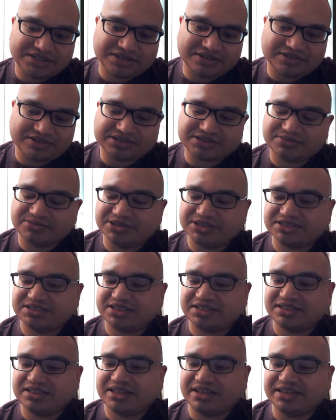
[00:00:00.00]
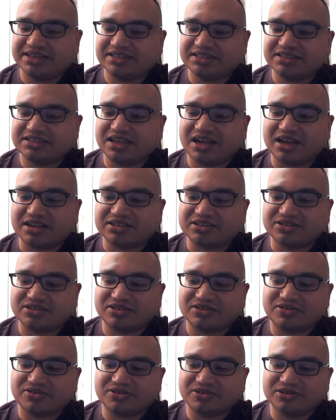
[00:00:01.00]
someone said like
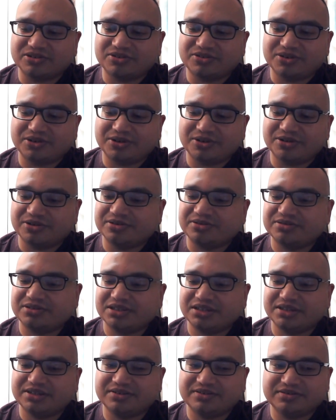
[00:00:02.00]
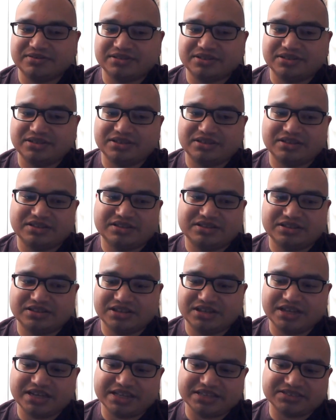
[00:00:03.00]
doctor or lawyer, you
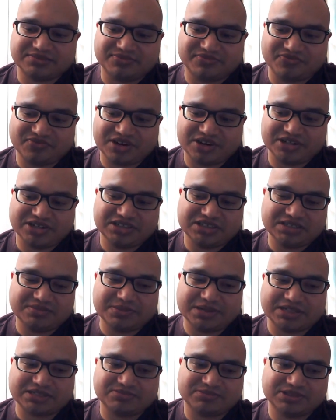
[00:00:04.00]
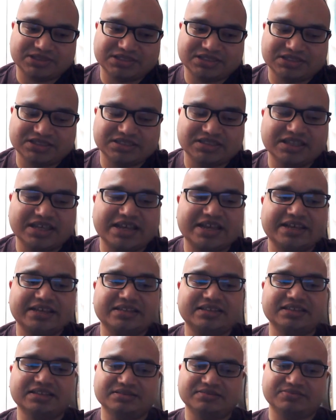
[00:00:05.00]
get some very deep expertise in that
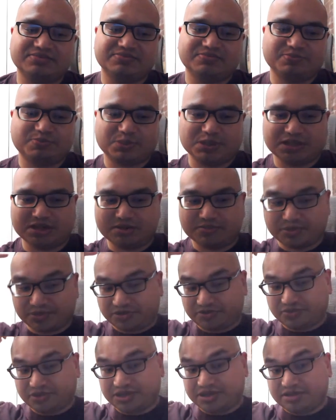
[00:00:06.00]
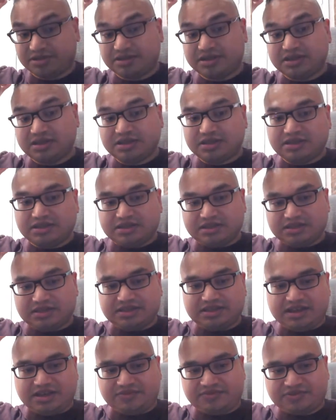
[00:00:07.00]
and be a number three.
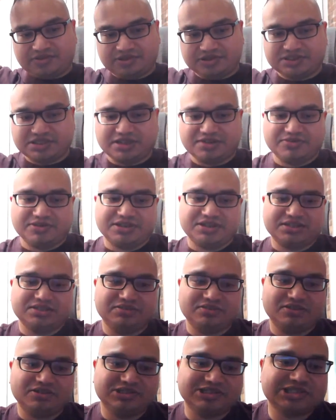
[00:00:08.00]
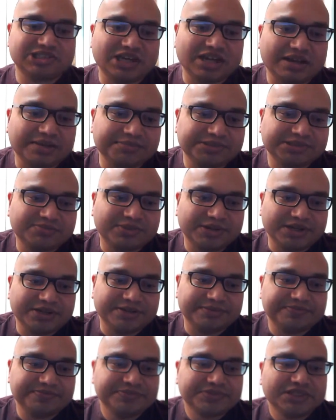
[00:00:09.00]
Now, of course, anyone can do those jobs, but,
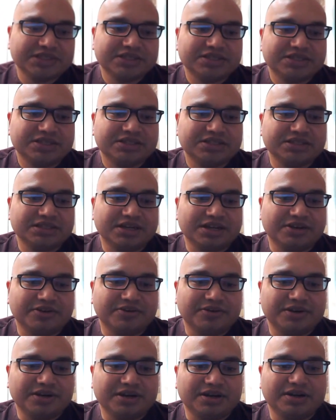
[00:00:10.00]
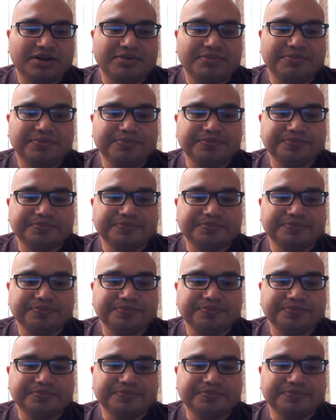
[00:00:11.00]
you know, um,